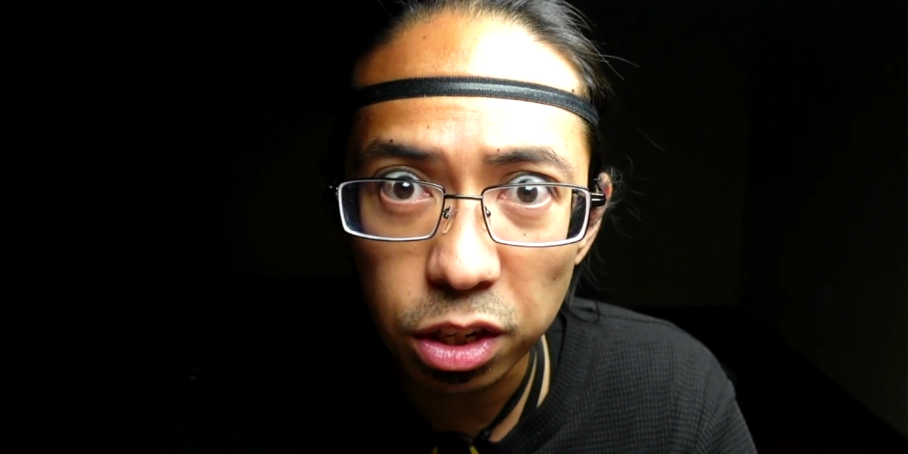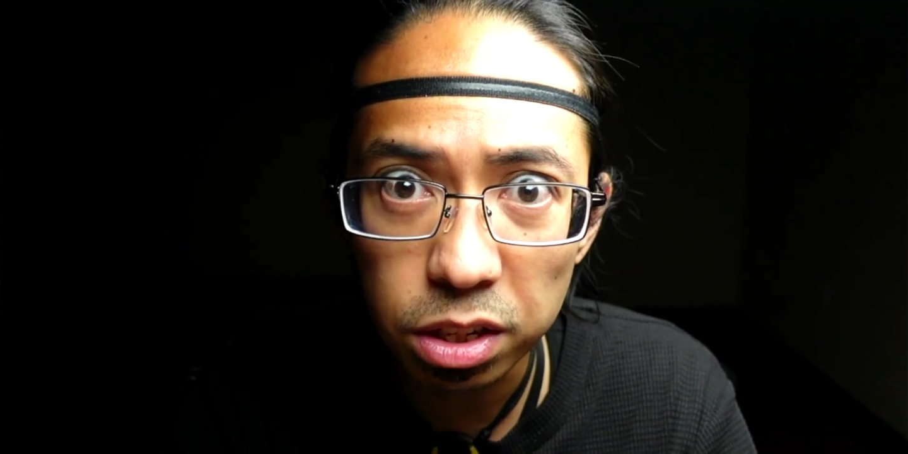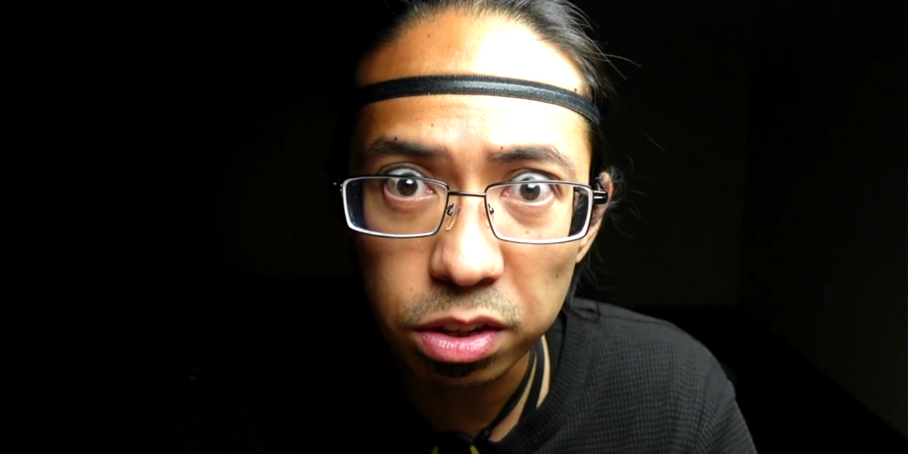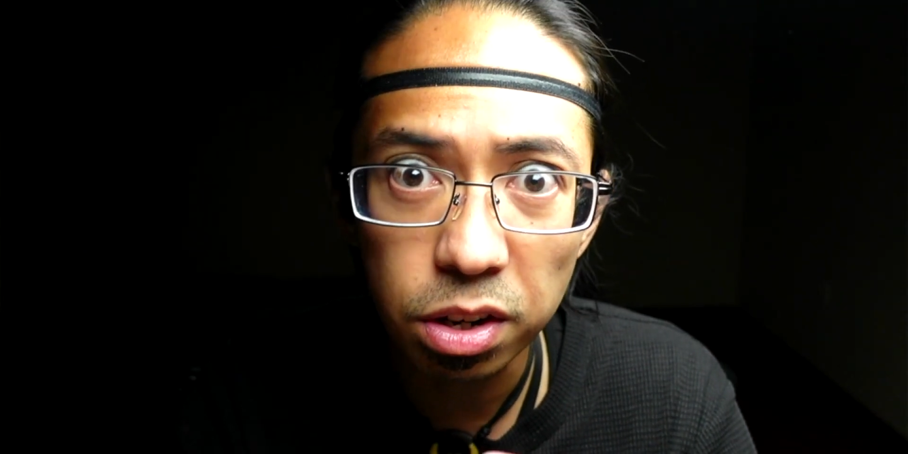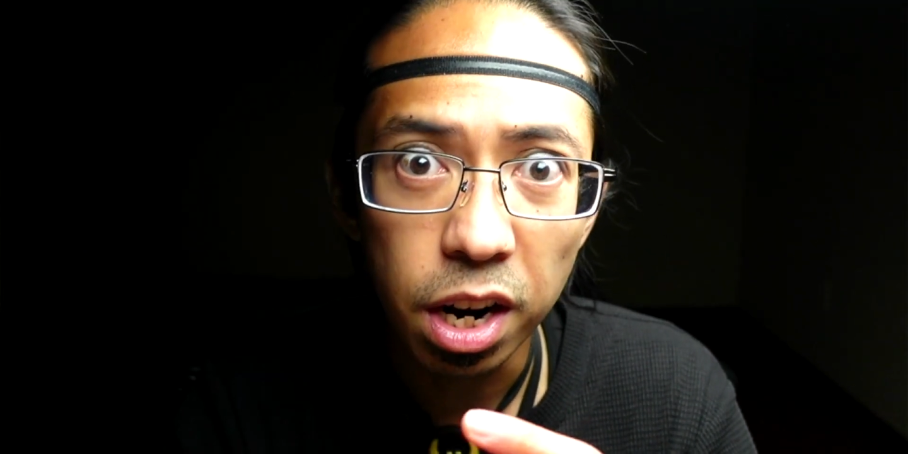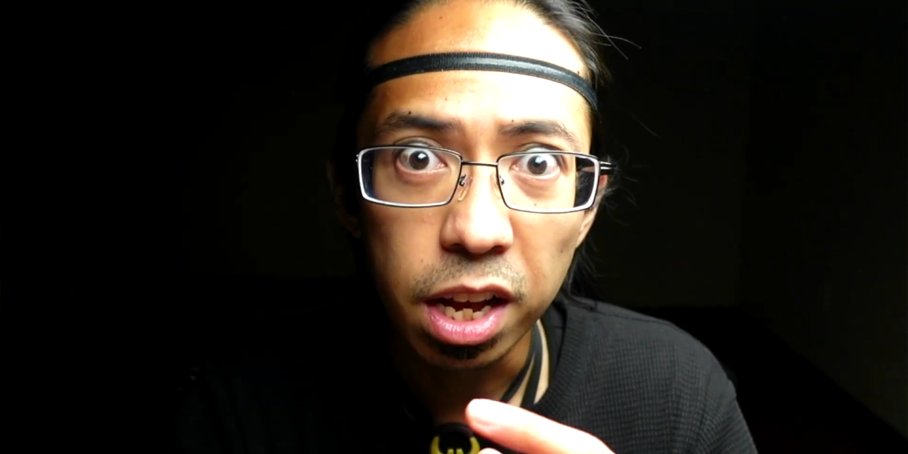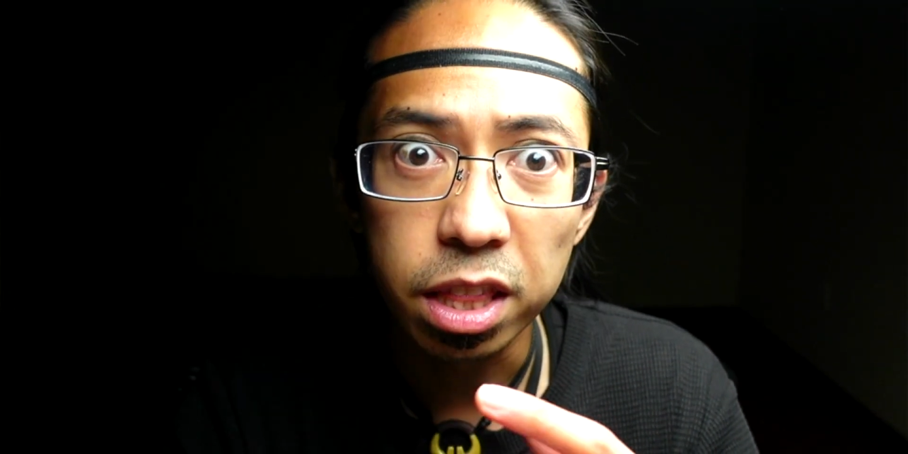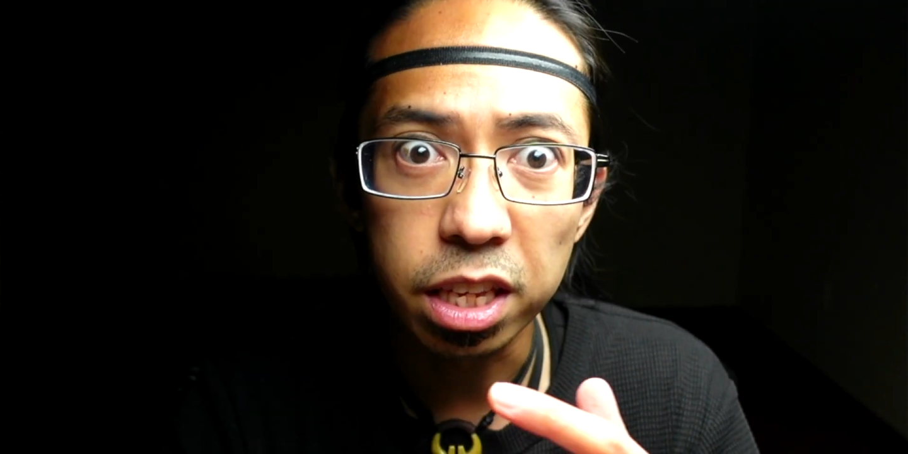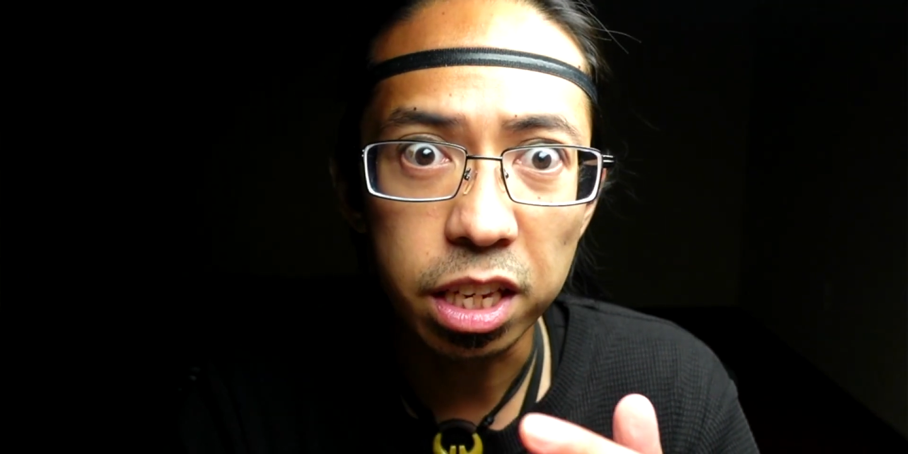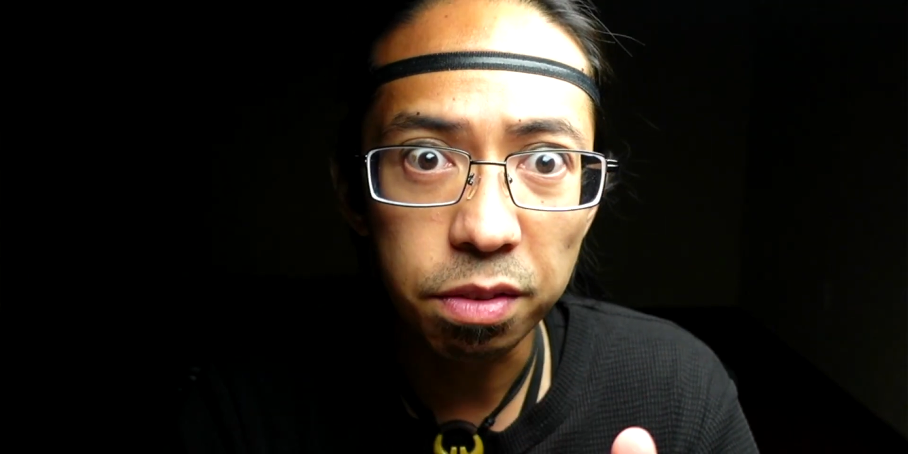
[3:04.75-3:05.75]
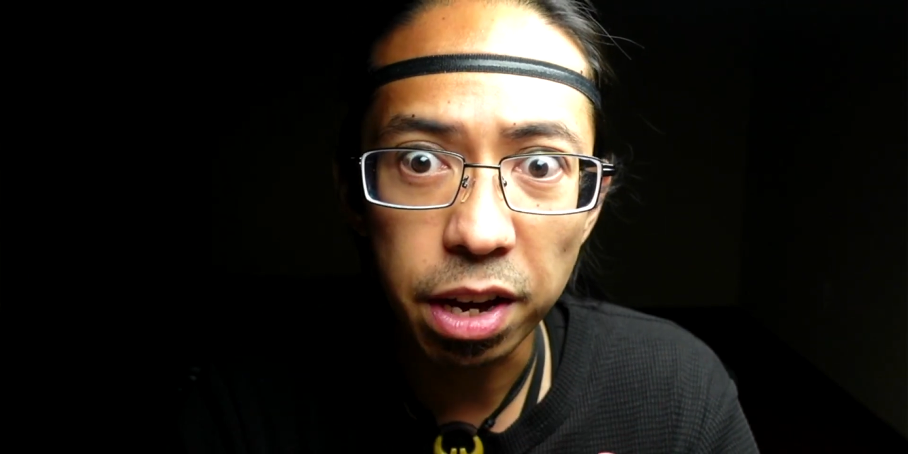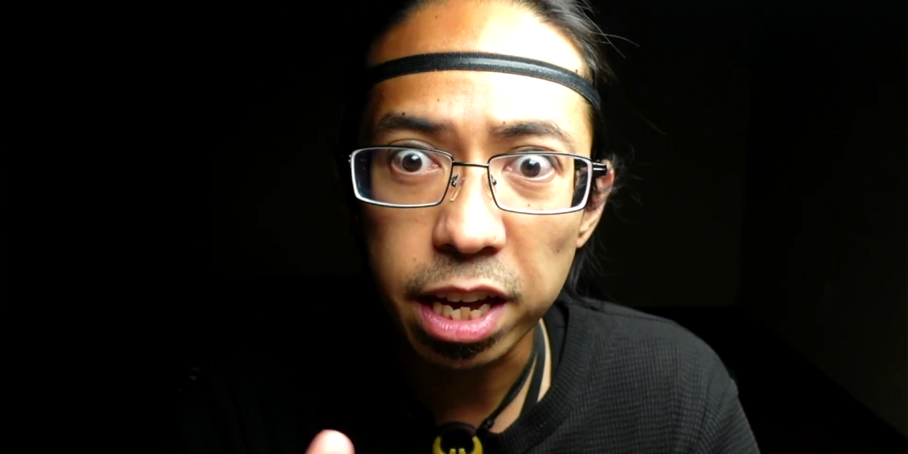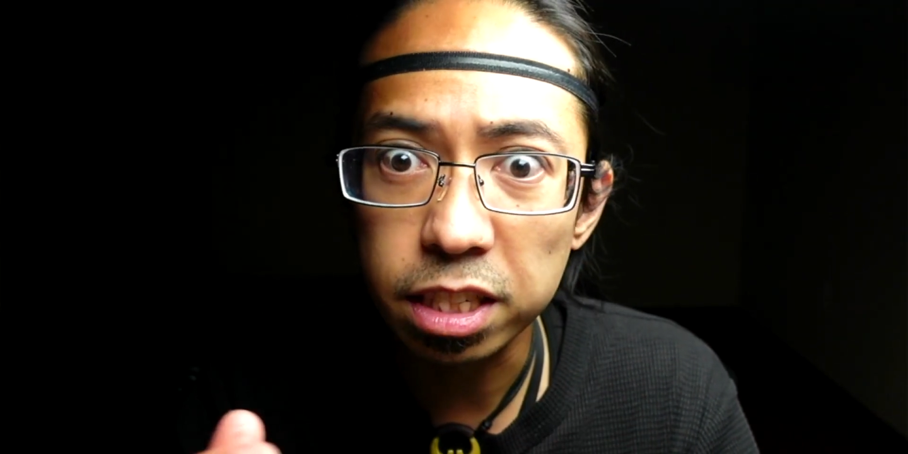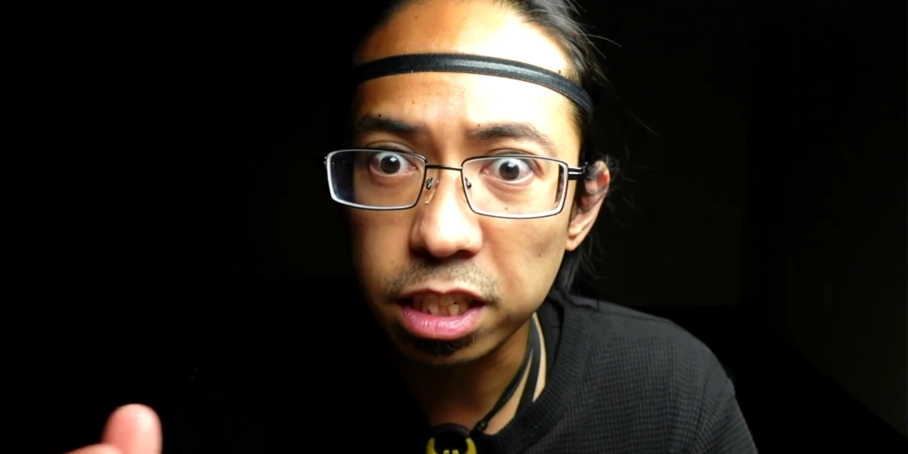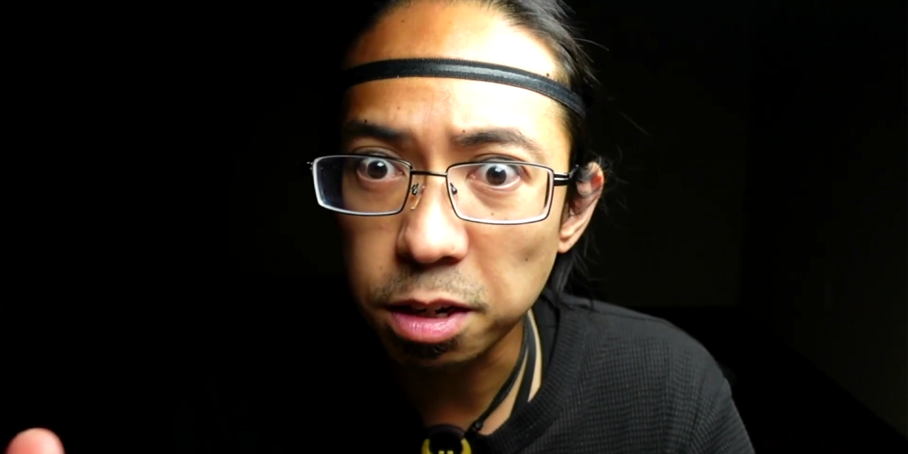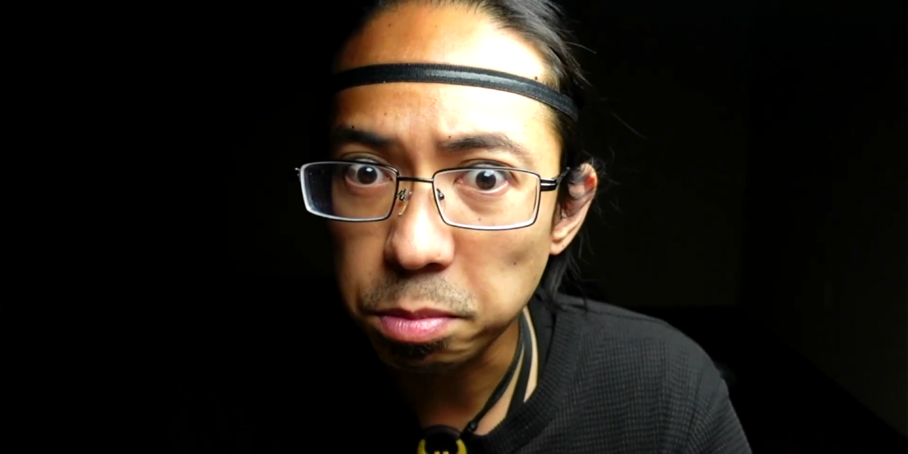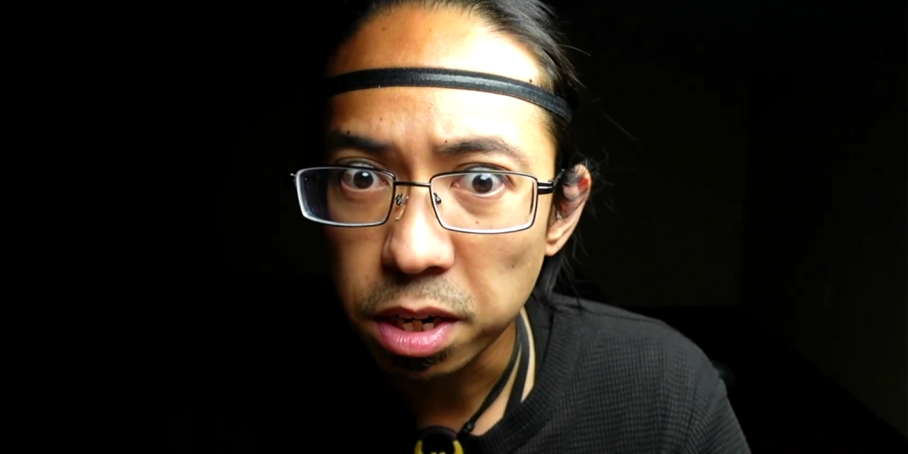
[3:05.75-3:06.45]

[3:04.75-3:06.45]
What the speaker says: other. They give a heads up